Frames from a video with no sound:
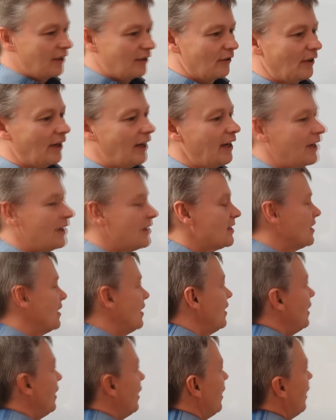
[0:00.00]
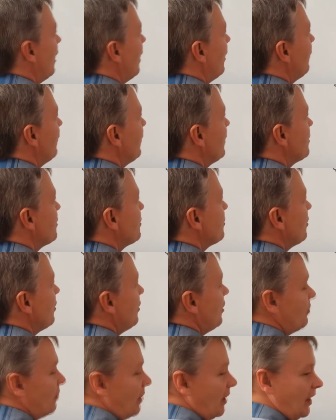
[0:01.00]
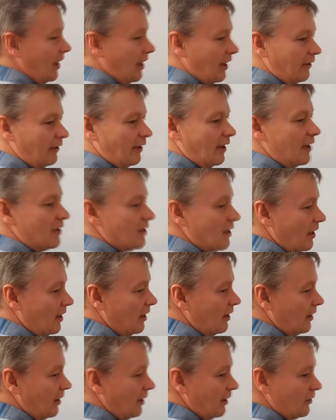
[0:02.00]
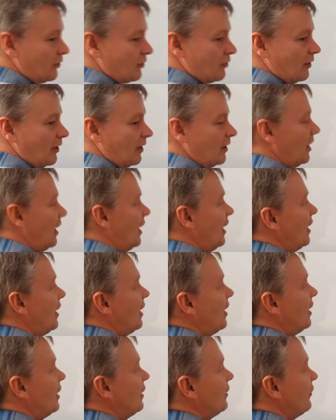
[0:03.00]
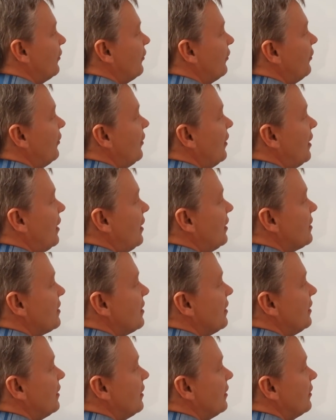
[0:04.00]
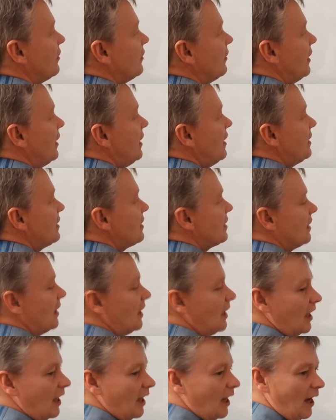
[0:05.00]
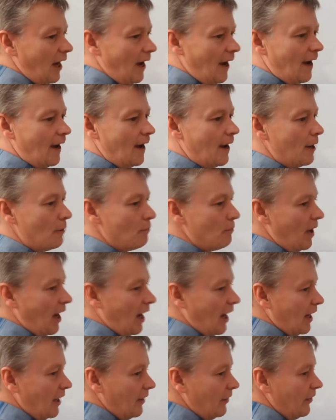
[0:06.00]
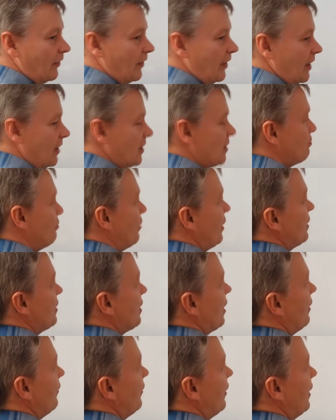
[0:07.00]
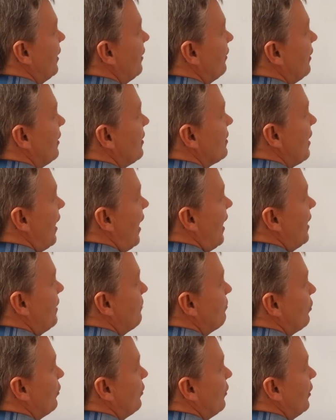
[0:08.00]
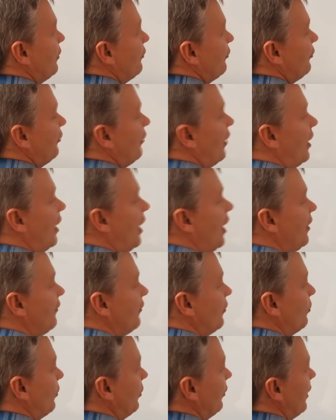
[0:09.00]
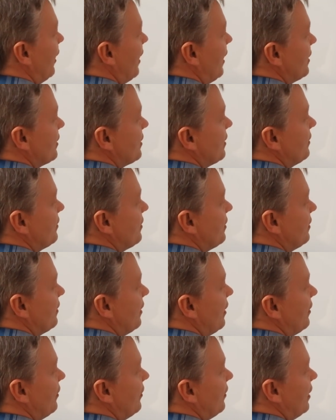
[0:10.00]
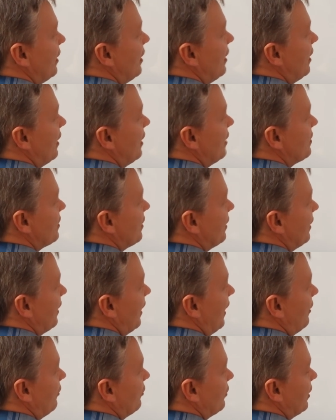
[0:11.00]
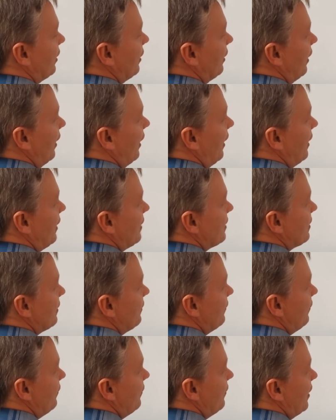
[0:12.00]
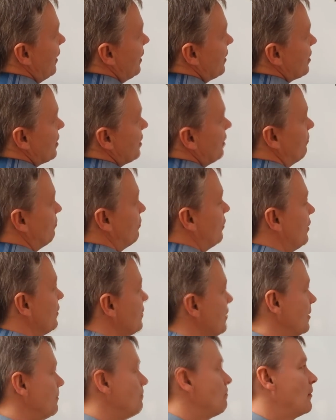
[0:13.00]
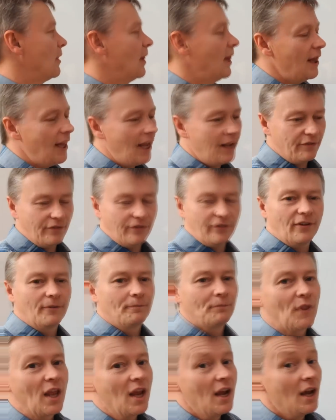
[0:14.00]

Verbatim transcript: degrees uh, this top here is 130 degrees um, and this bit over here is 8.5 and what they ask you to do is to calculate this bottom length.